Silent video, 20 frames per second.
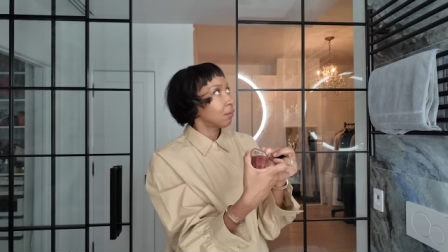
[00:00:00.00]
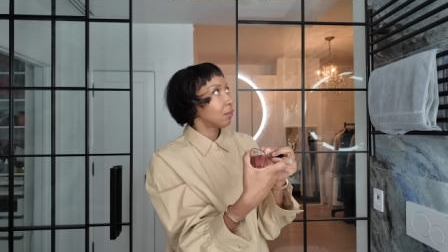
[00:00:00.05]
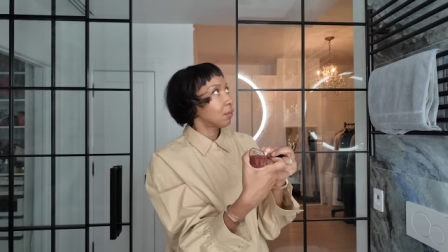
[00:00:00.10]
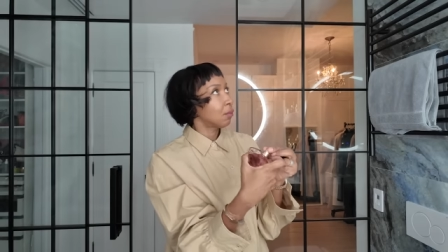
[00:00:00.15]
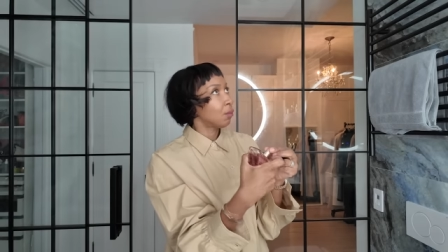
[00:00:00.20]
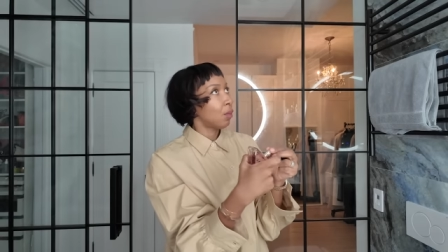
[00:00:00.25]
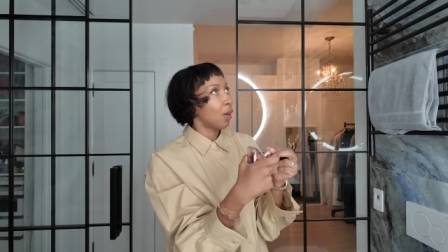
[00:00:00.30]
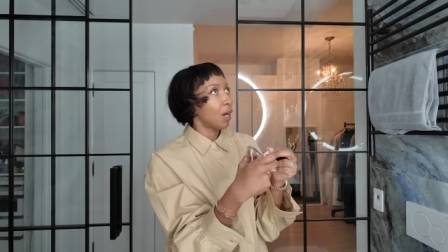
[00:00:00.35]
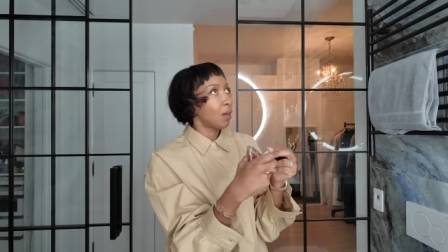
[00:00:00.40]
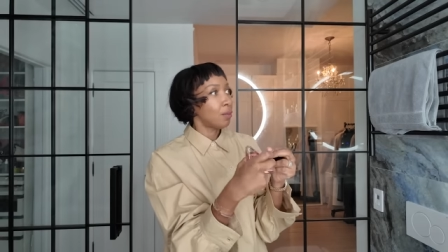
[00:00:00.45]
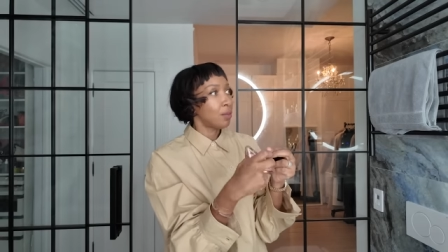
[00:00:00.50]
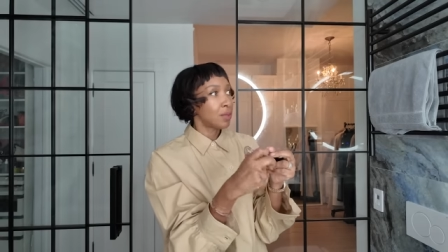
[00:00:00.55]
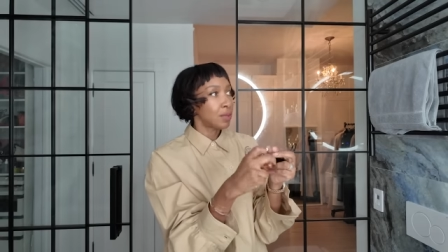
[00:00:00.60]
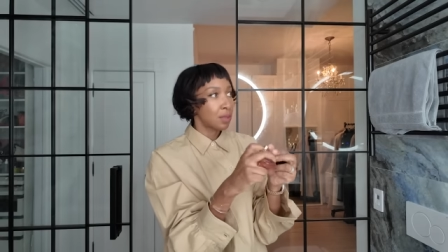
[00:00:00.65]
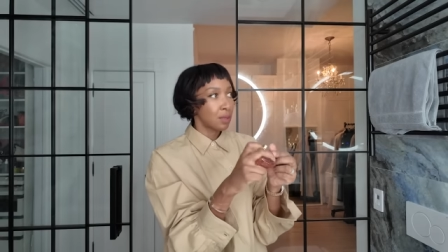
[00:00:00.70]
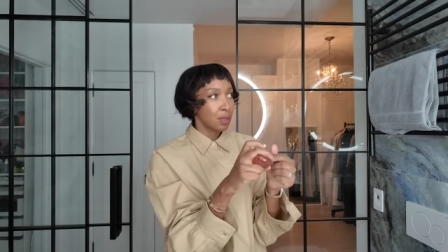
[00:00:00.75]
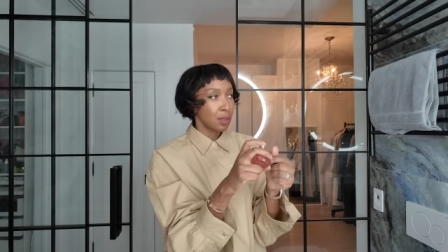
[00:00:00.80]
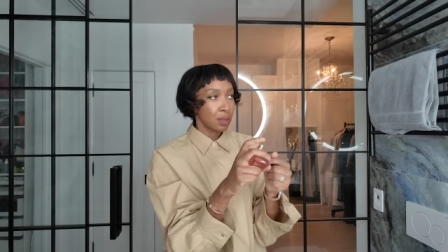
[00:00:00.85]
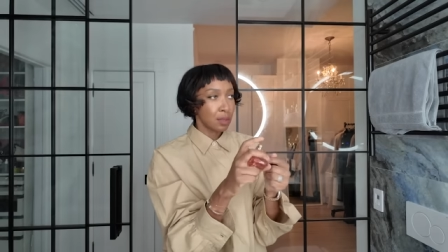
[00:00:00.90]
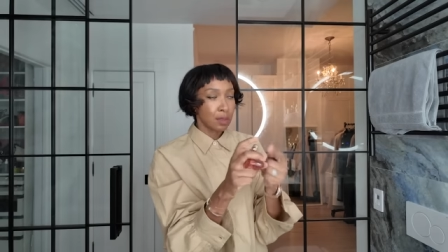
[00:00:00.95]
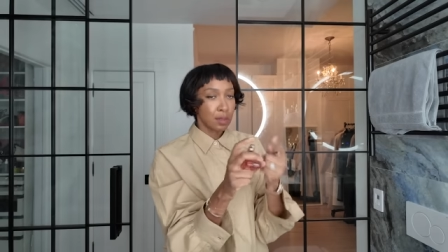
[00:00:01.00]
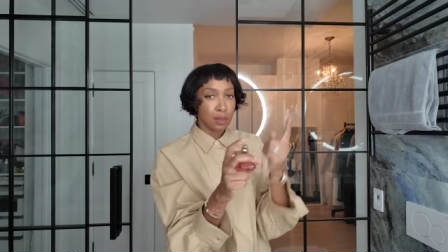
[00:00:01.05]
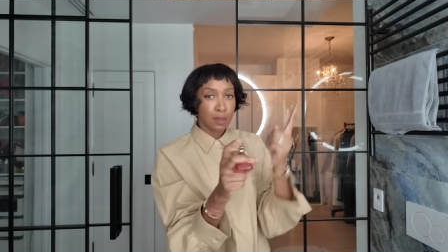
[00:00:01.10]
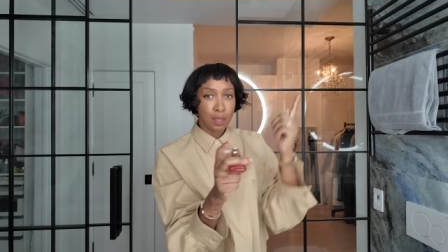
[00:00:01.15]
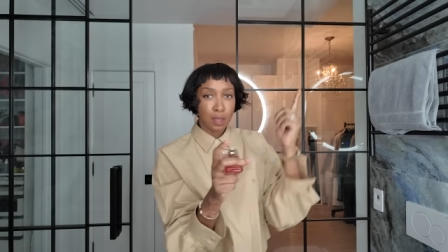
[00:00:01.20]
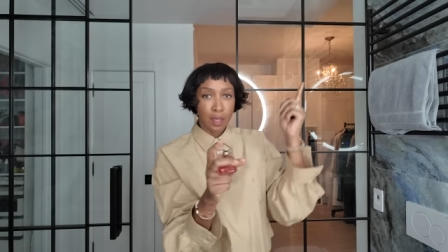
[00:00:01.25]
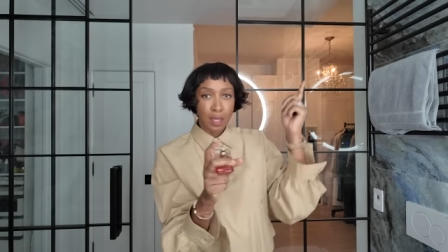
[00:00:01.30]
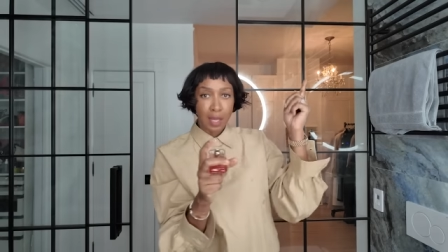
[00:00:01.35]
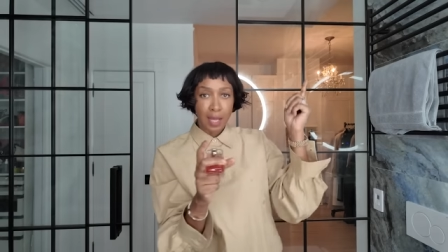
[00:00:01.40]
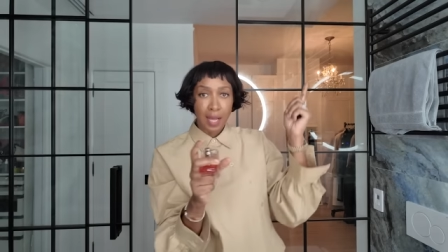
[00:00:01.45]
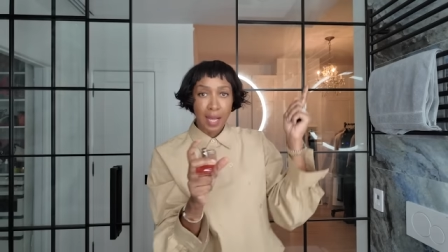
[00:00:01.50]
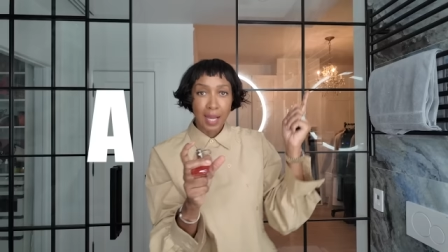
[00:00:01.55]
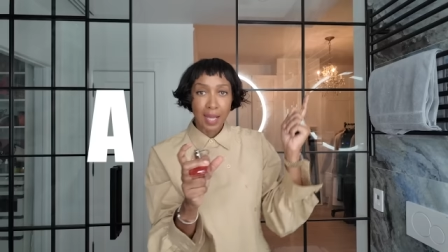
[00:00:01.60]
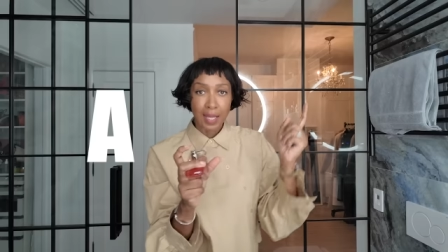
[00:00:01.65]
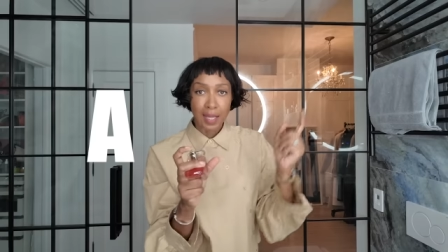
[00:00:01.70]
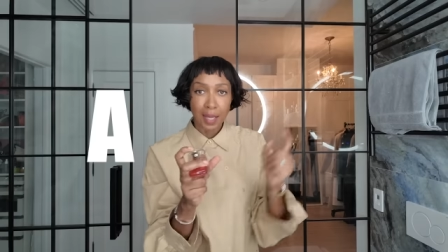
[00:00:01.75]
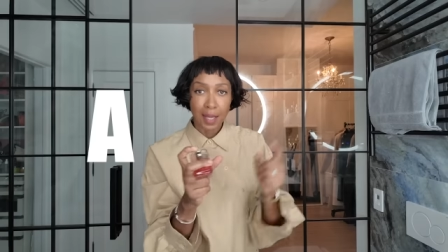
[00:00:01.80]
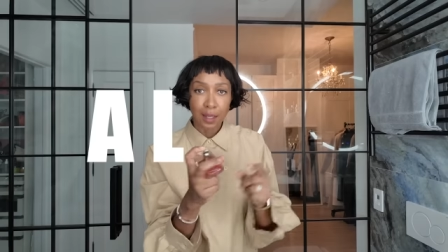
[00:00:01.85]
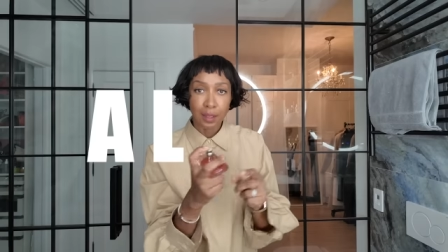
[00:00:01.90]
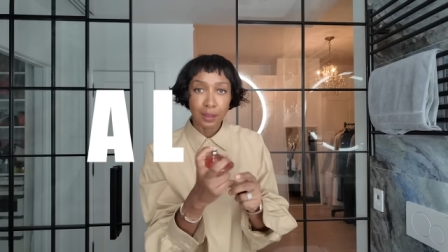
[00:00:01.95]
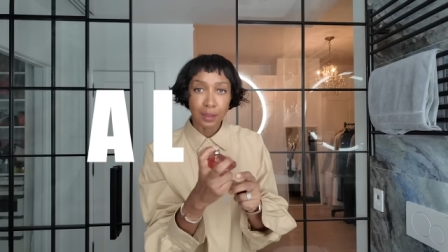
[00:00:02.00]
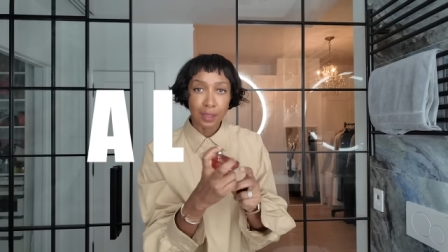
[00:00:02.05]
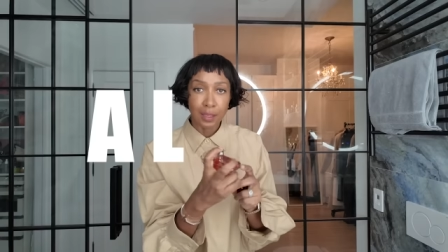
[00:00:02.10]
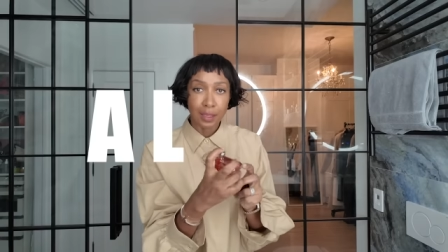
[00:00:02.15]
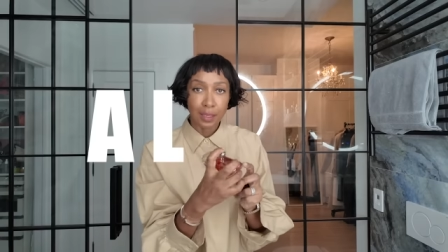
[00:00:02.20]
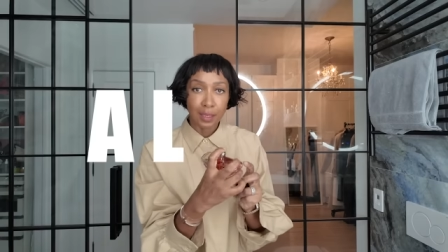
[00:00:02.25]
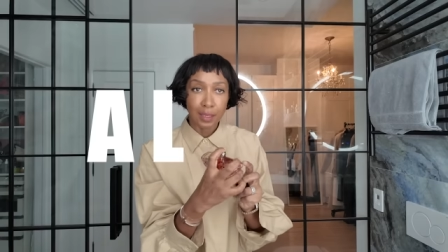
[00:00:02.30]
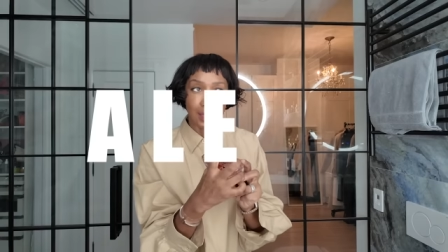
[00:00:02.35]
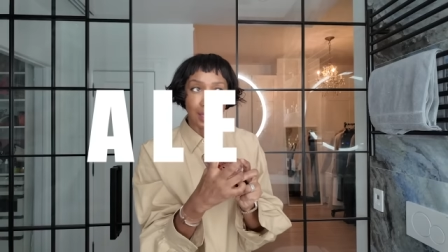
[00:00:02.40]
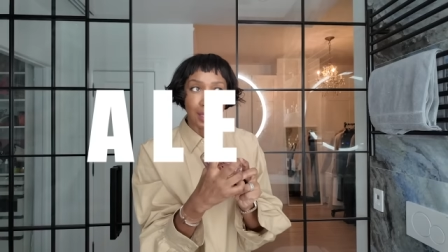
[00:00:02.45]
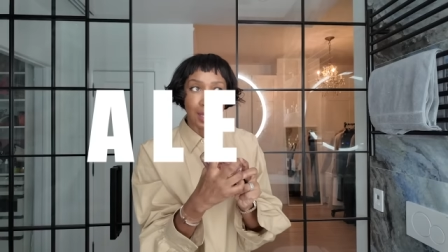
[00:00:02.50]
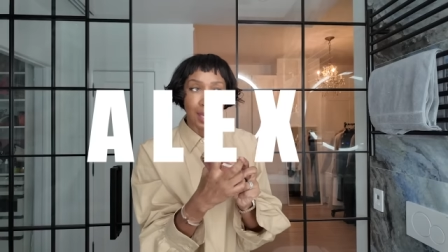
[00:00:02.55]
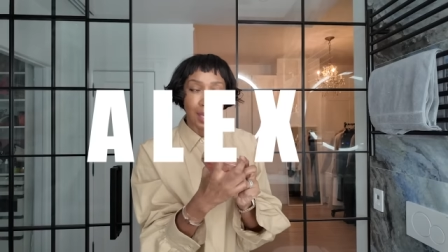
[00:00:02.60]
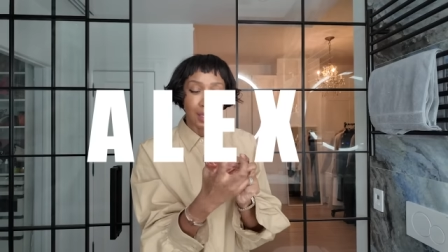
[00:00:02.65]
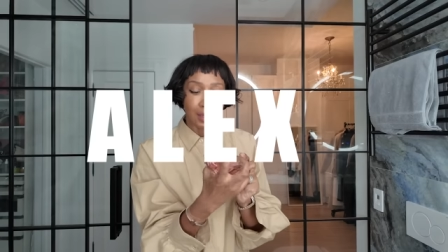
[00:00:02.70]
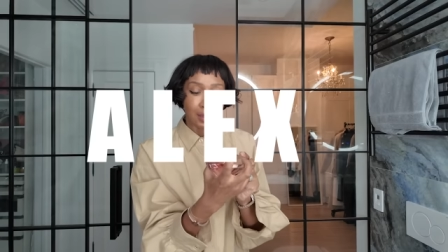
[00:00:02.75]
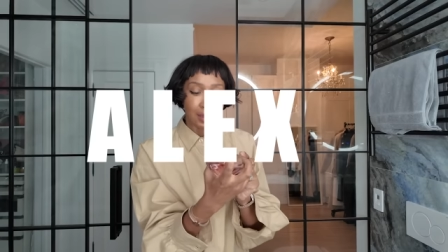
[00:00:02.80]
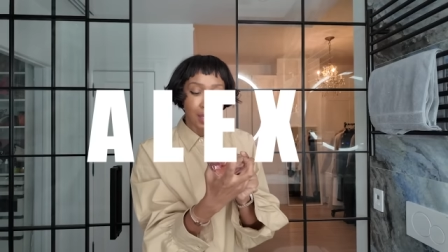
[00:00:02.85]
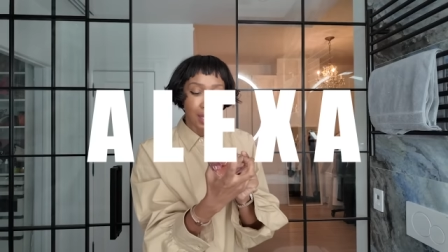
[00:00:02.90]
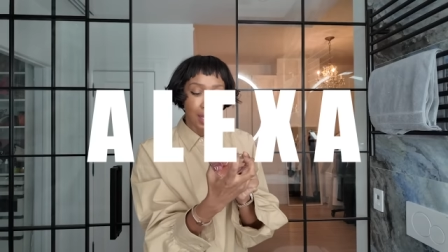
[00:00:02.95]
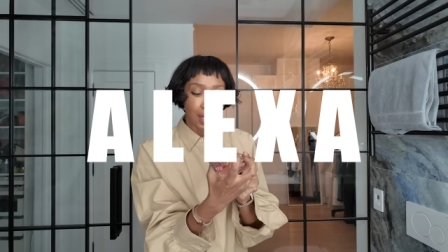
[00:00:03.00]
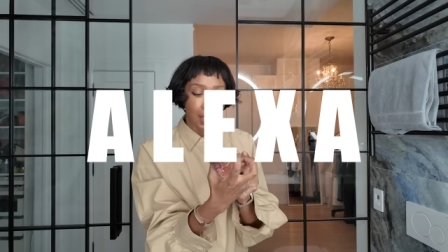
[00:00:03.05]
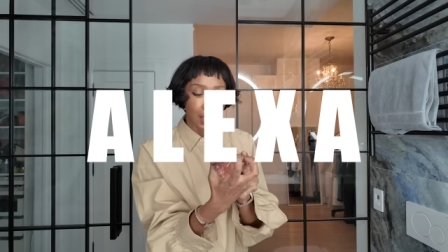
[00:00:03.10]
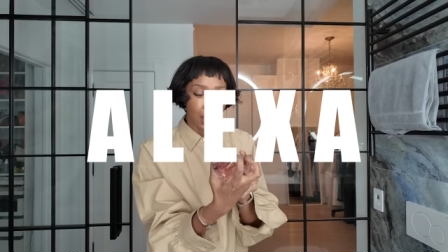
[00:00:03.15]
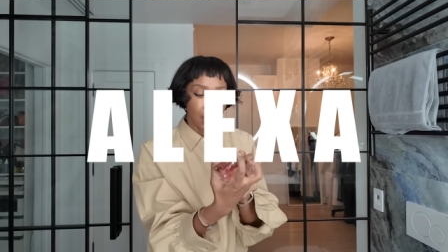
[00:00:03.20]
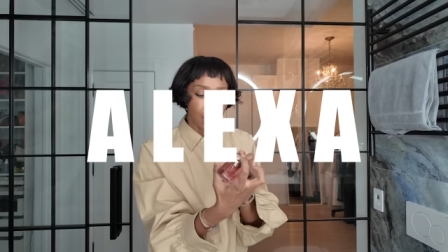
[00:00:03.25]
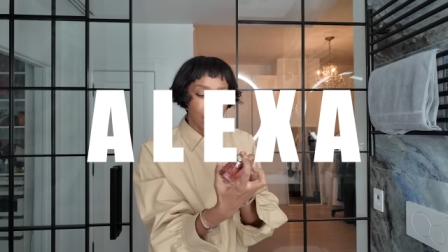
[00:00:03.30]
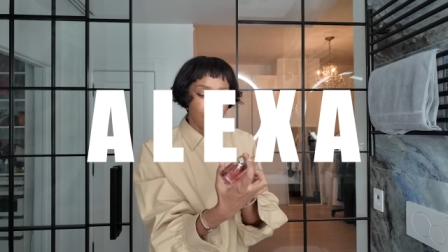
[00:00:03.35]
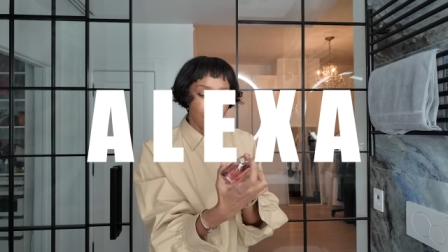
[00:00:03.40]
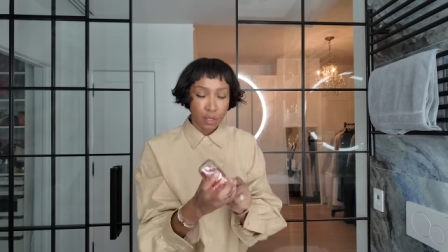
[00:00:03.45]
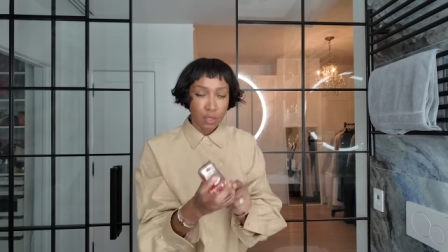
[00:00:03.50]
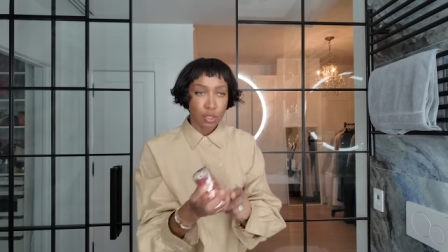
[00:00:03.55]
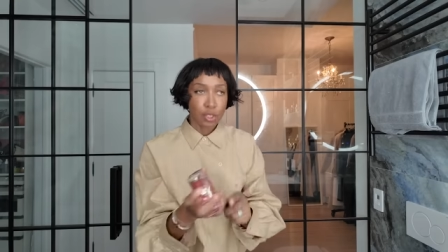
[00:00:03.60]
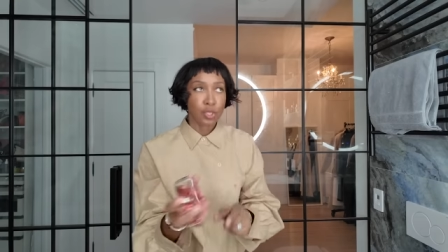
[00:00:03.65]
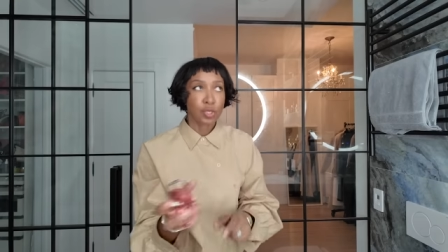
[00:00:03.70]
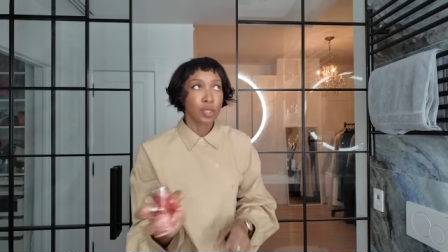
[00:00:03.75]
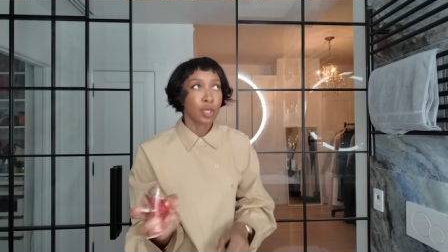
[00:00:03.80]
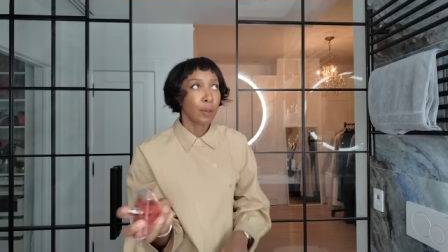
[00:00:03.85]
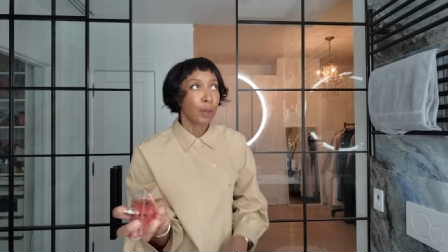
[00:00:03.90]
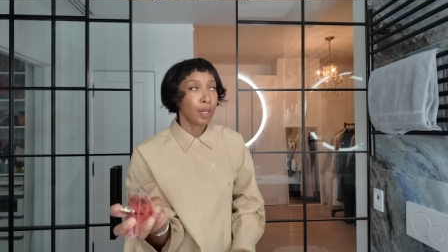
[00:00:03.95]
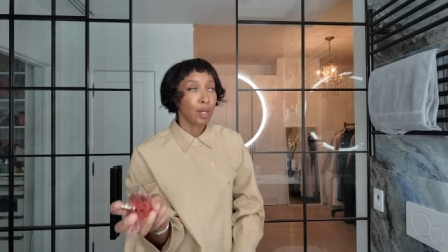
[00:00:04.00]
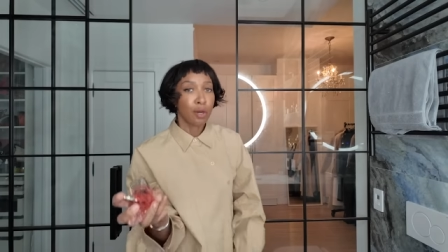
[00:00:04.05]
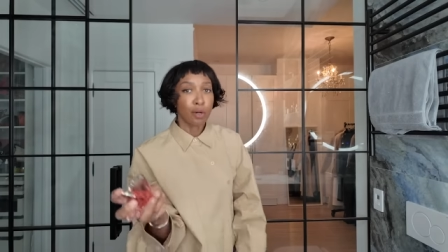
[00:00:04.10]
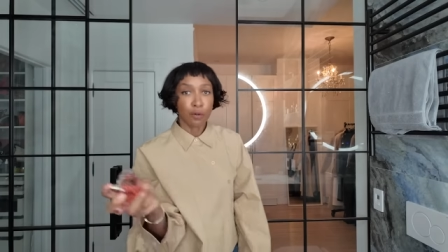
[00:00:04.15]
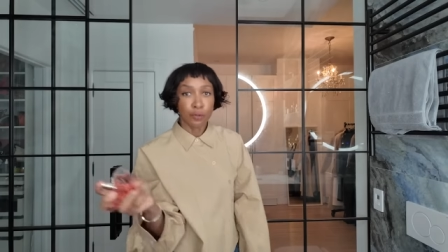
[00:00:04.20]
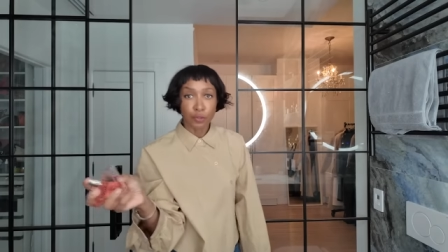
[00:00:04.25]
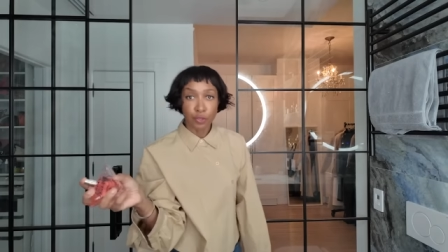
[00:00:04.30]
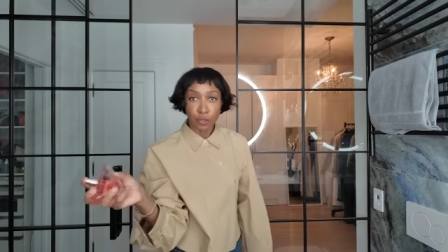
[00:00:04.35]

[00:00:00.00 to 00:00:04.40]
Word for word: Why was just A L E X A just going off?